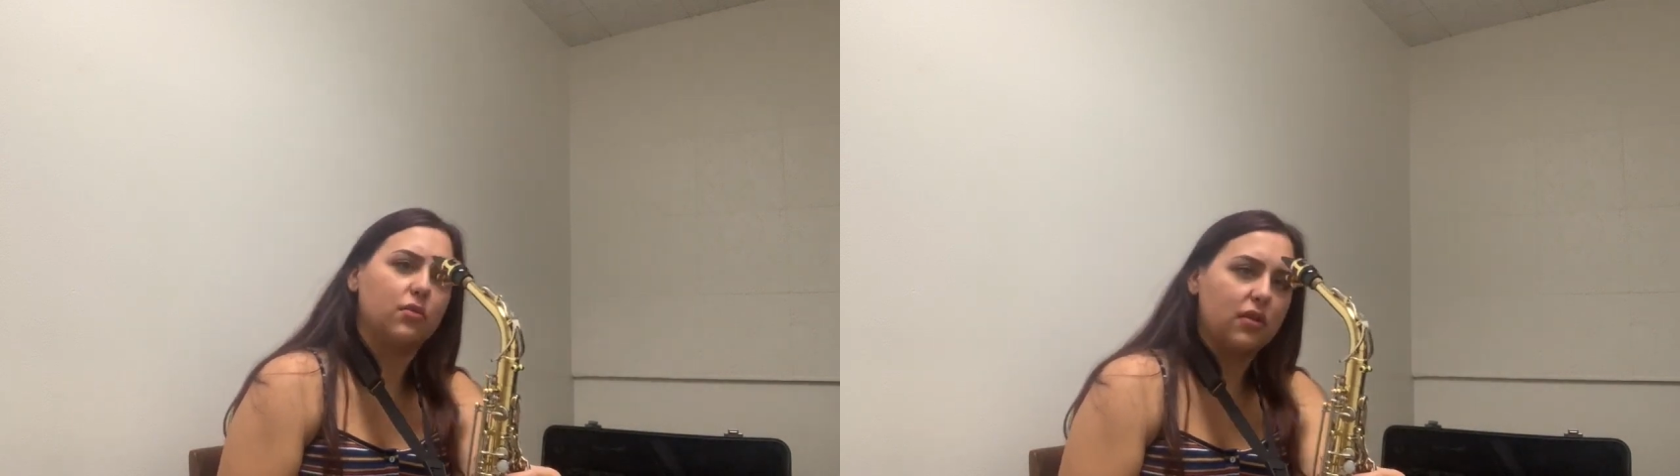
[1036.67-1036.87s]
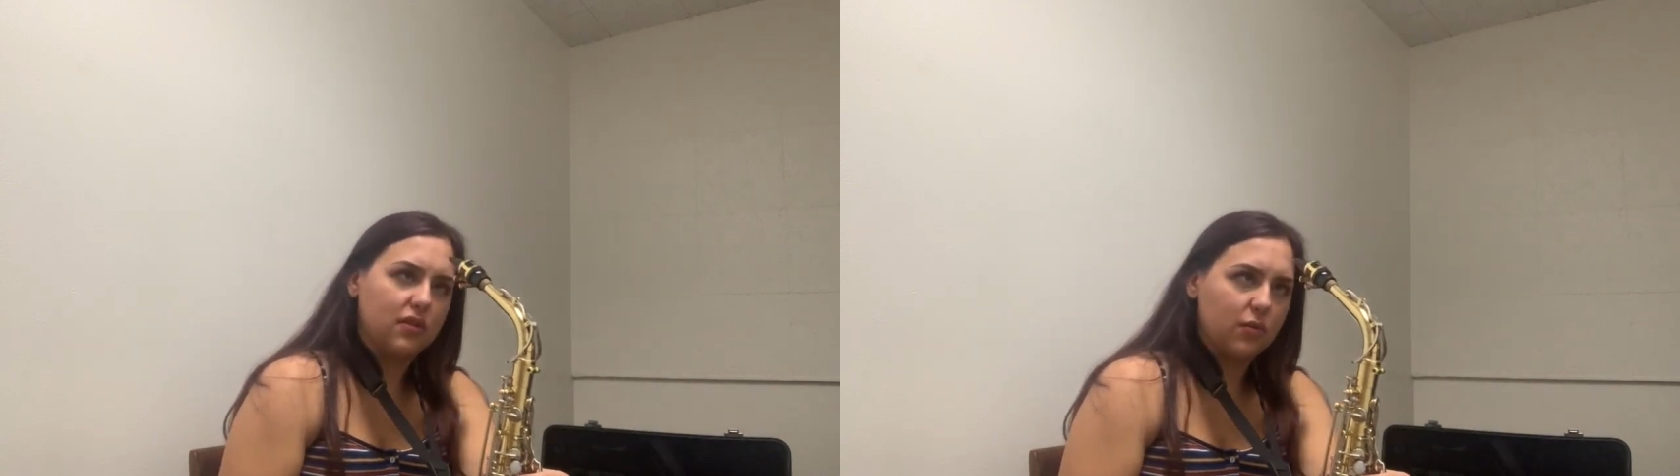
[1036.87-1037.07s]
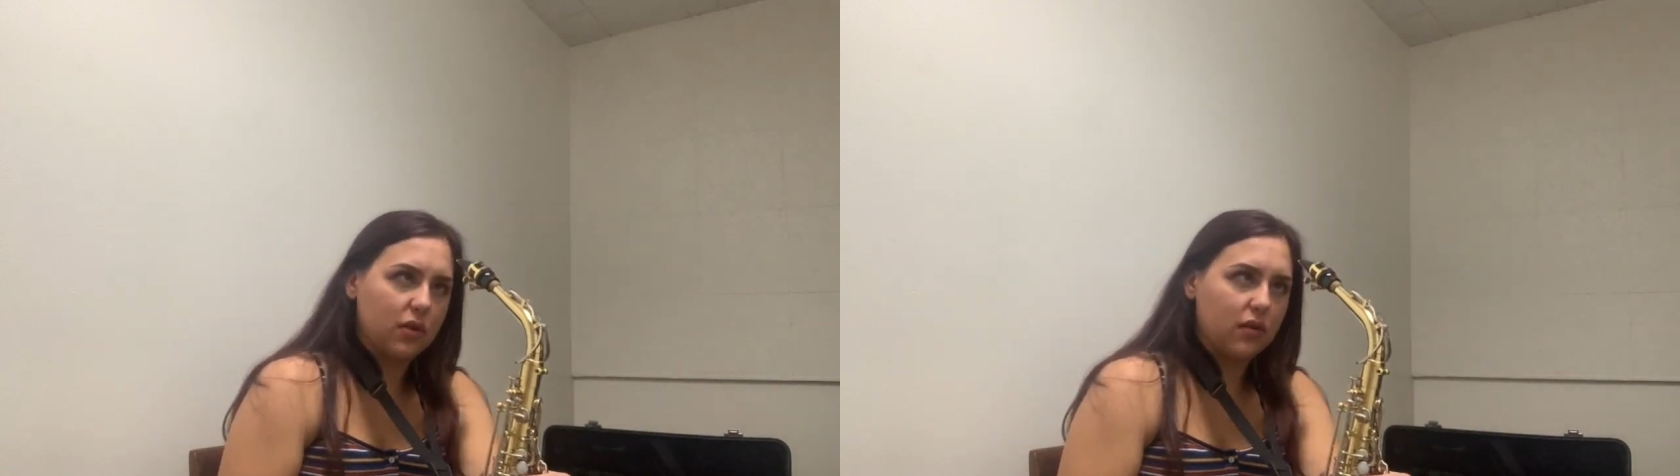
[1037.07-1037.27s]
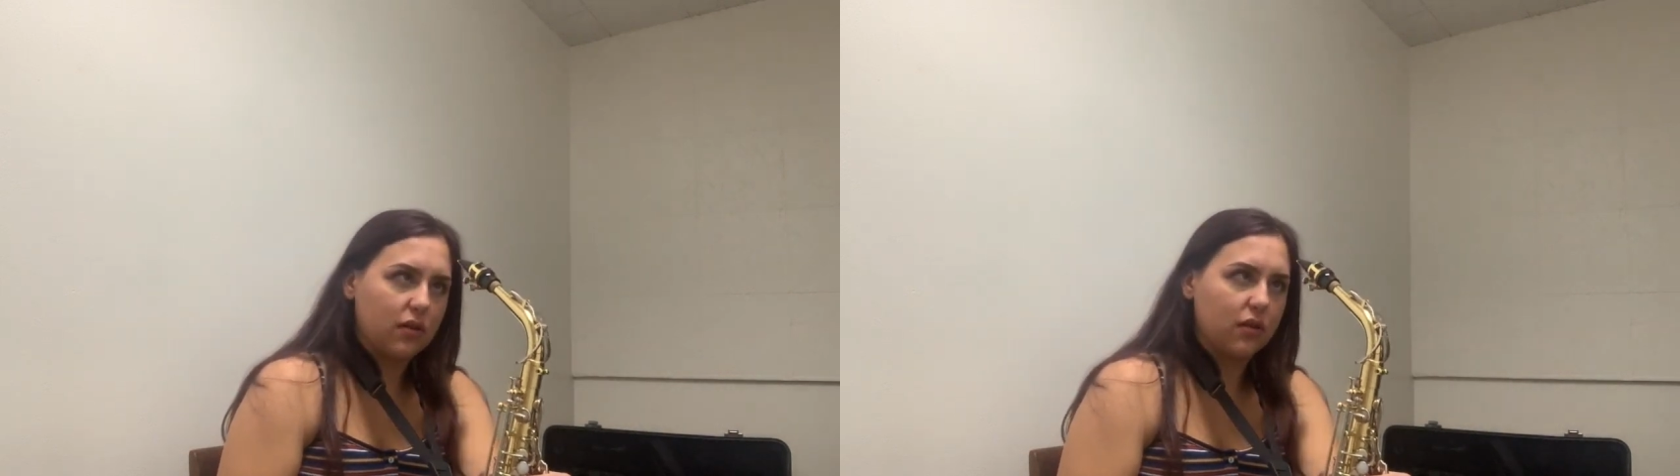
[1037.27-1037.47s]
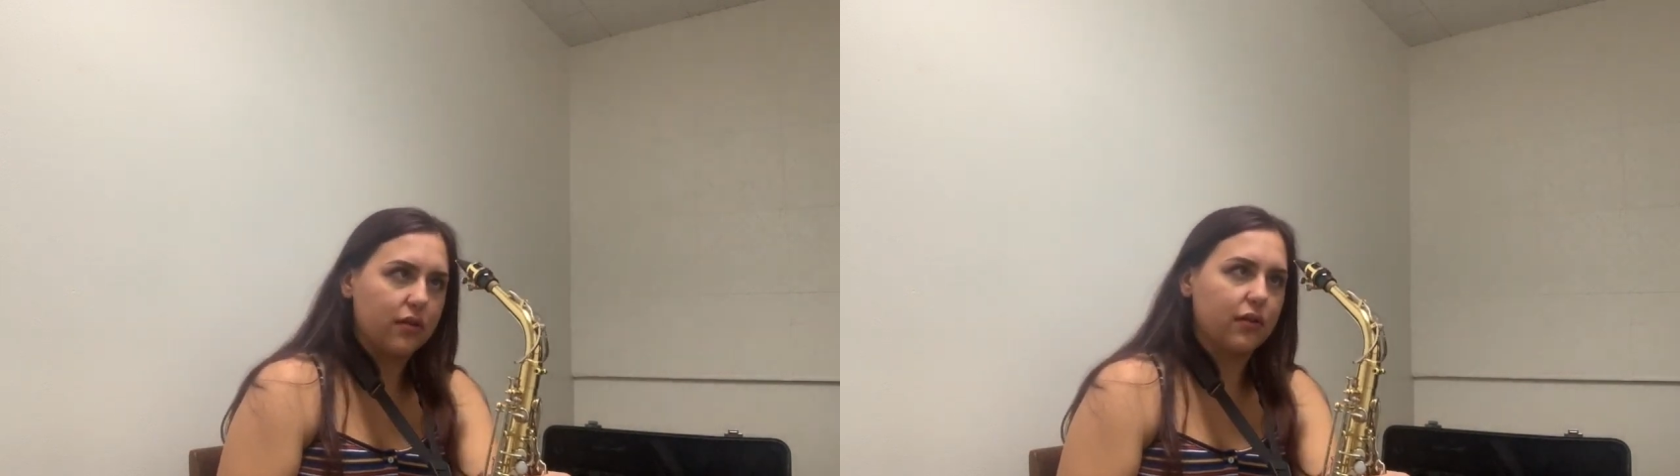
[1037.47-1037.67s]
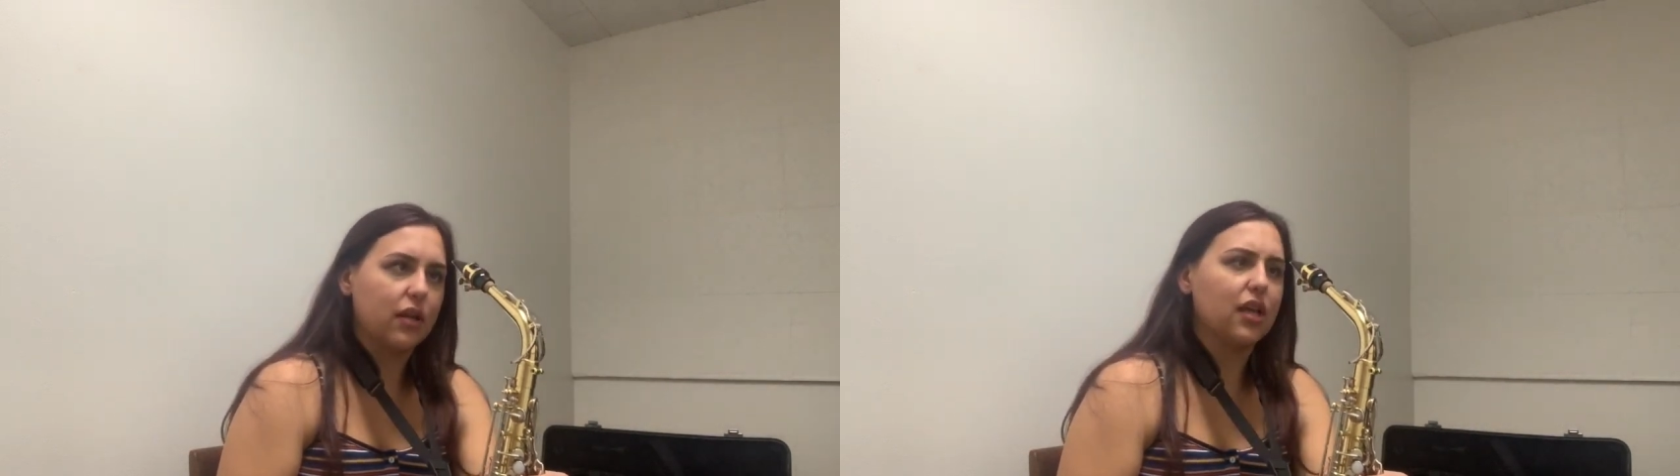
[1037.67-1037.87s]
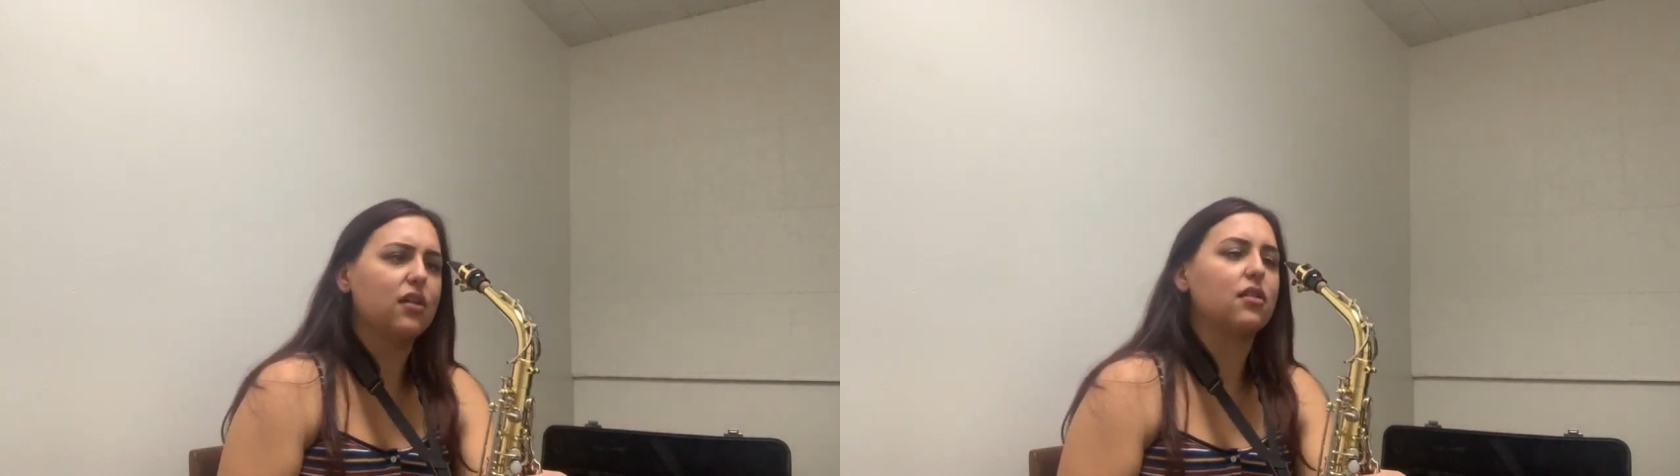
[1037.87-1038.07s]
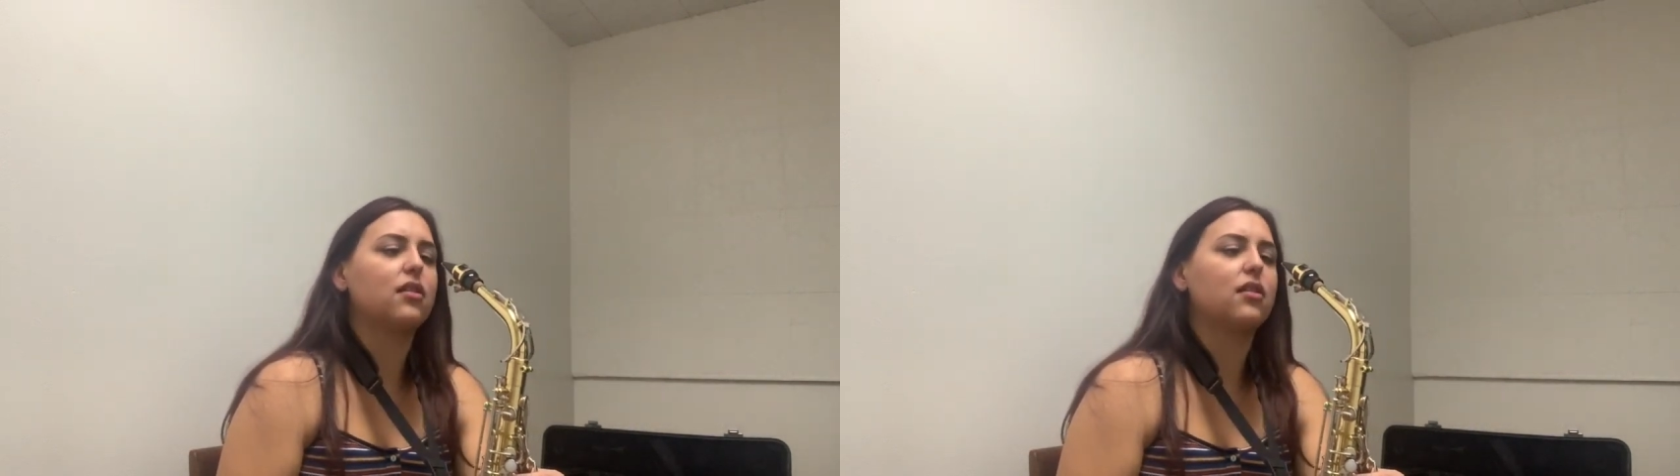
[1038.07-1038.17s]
doing this with the clarinet